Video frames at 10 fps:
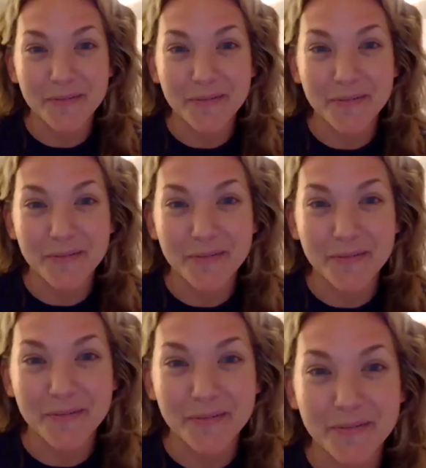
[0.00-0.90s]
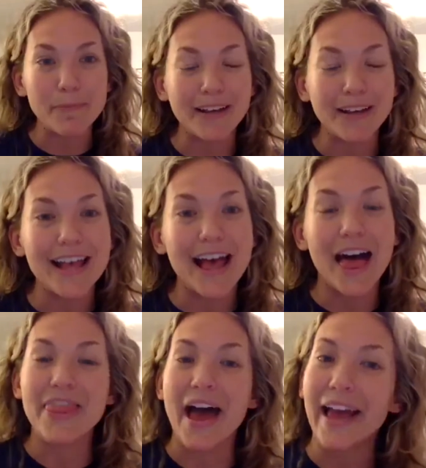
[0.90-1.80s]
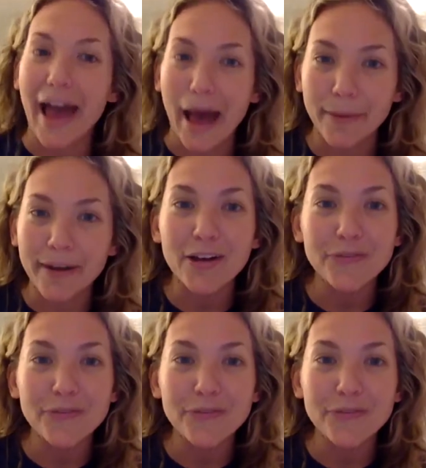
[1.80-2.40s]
I say that because that habit of